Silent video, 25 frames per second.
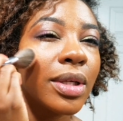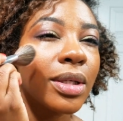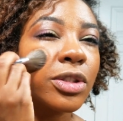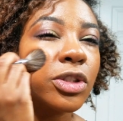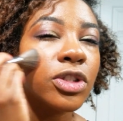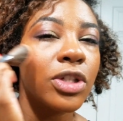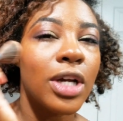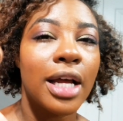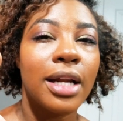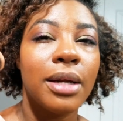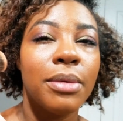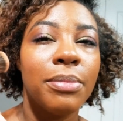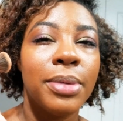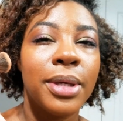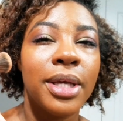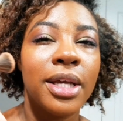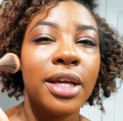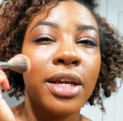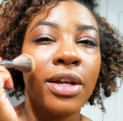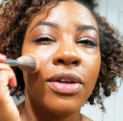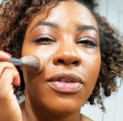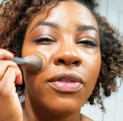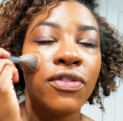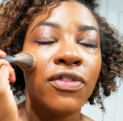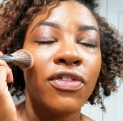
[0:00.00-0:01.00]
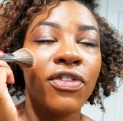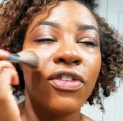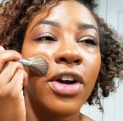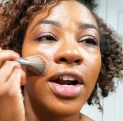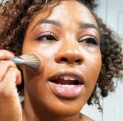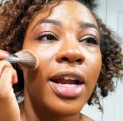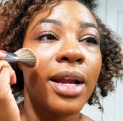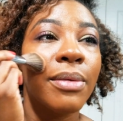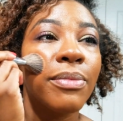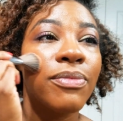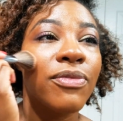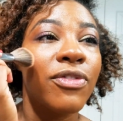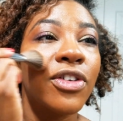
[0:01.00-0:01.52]
Try to be in
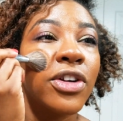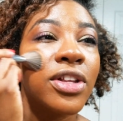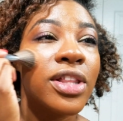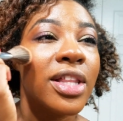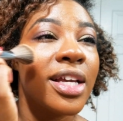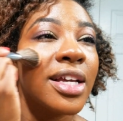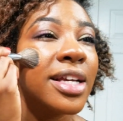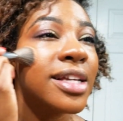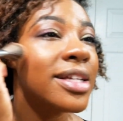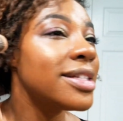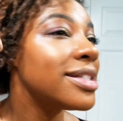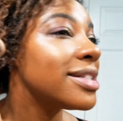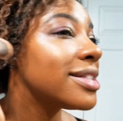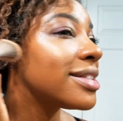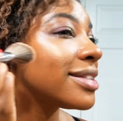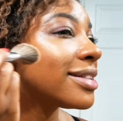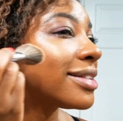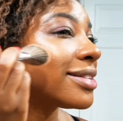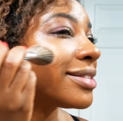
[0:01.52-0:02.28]
frame for this.